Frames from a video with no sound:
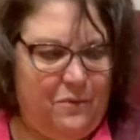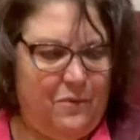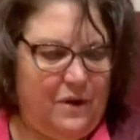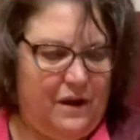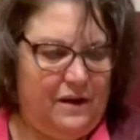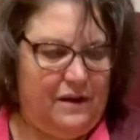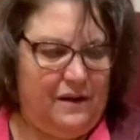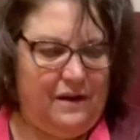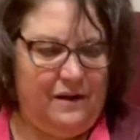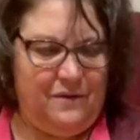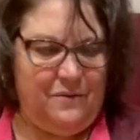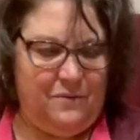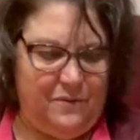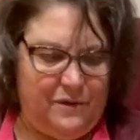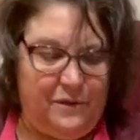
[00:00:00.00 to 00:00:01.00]
one,
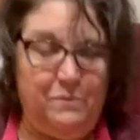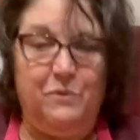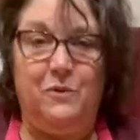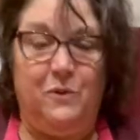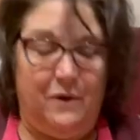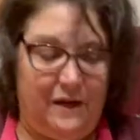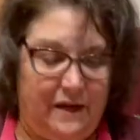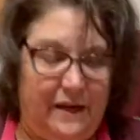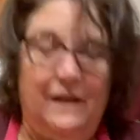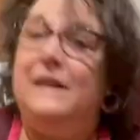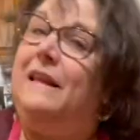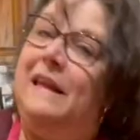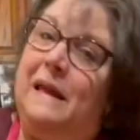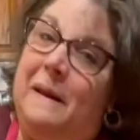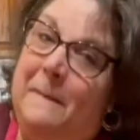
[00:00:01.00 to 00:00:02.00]
was born in
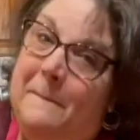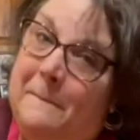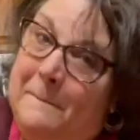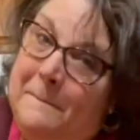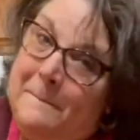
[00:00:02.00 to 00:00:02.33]
Italy.